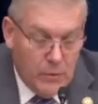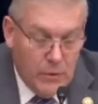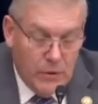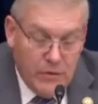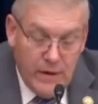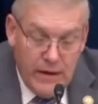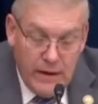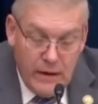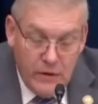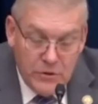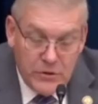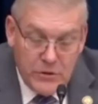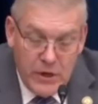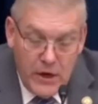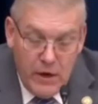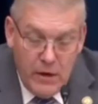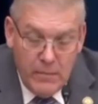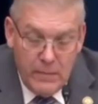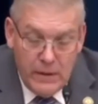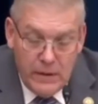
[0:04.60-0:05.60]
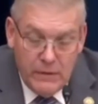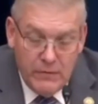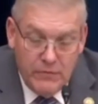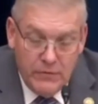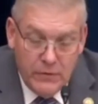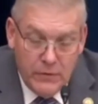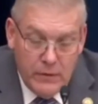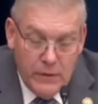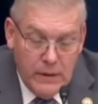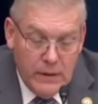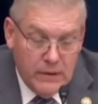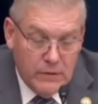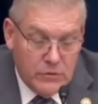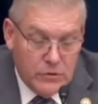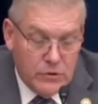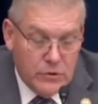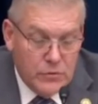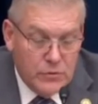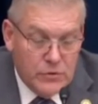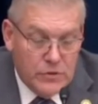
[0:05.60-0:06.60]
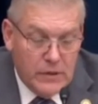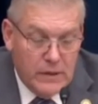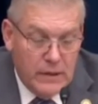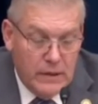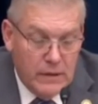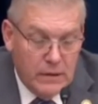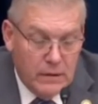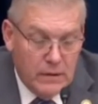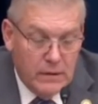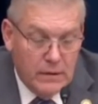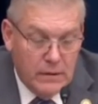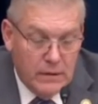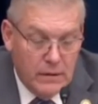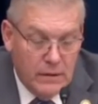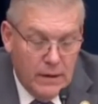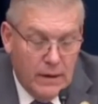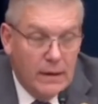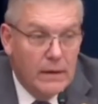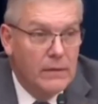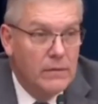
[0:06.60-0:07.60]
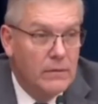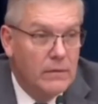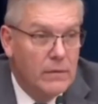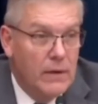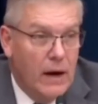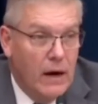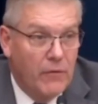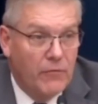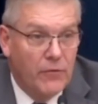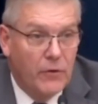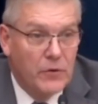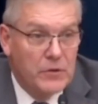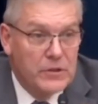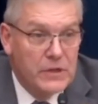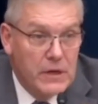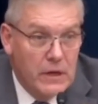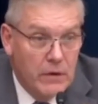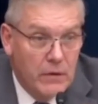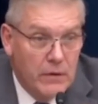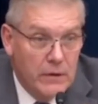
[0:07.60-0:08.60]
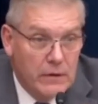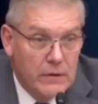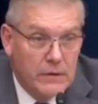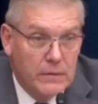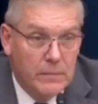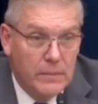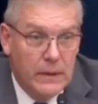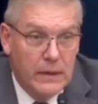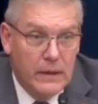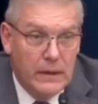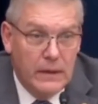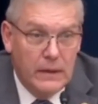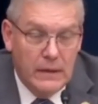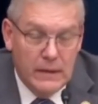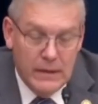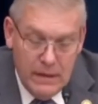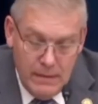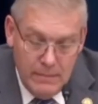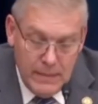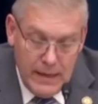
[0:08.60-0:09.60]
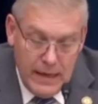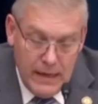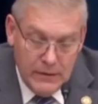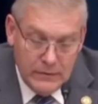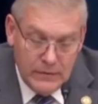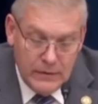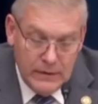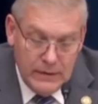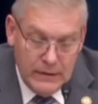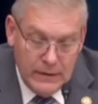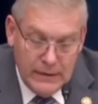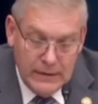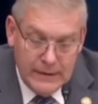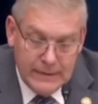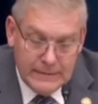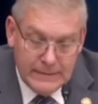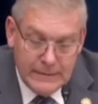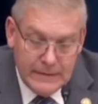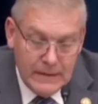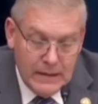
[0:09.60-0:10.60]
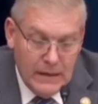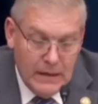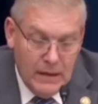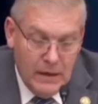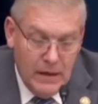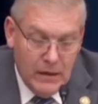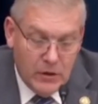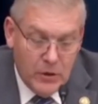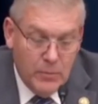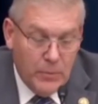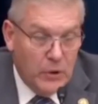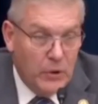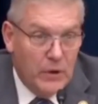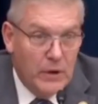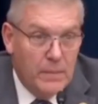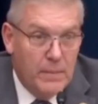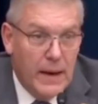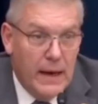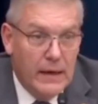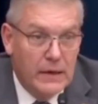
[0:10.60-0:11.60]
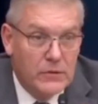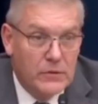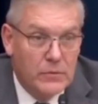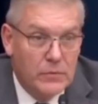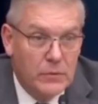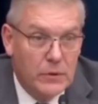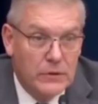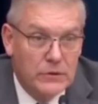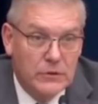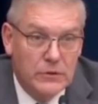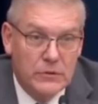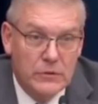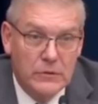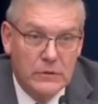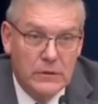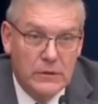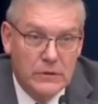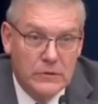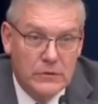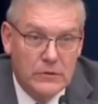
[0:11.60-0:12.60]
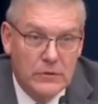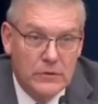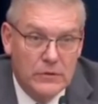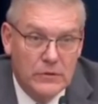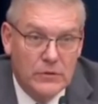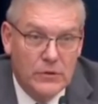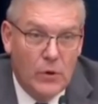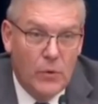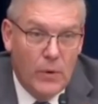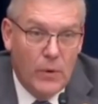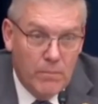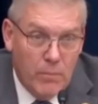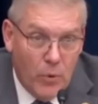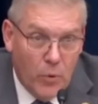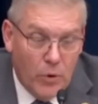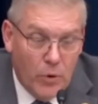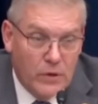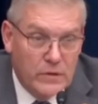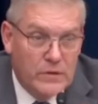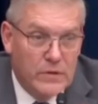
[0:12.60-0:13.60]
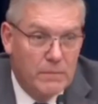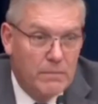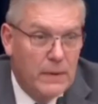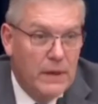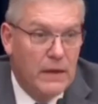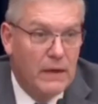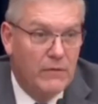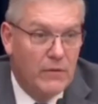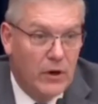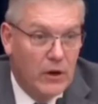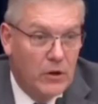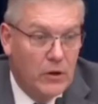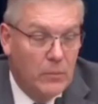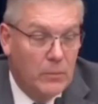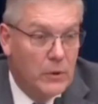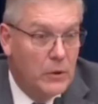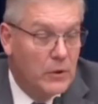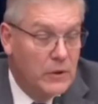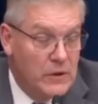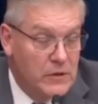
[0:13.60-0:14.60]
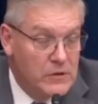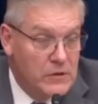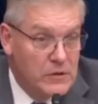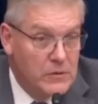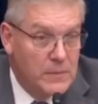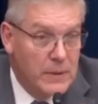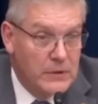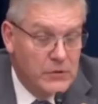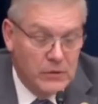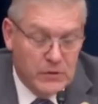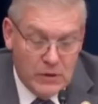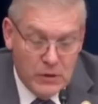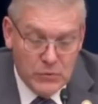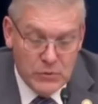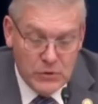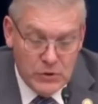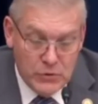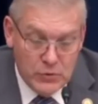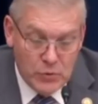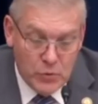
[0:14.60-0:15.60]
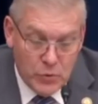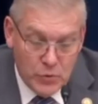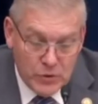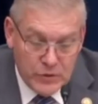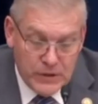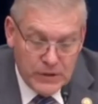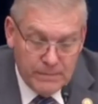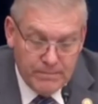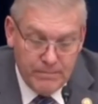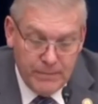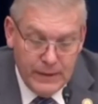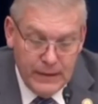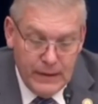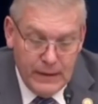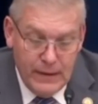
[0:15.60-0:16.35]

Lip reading: I want to thank our chairman for choosing our first hearing to be about the community banks, which is so important to many of our communities, especially those in Georgia.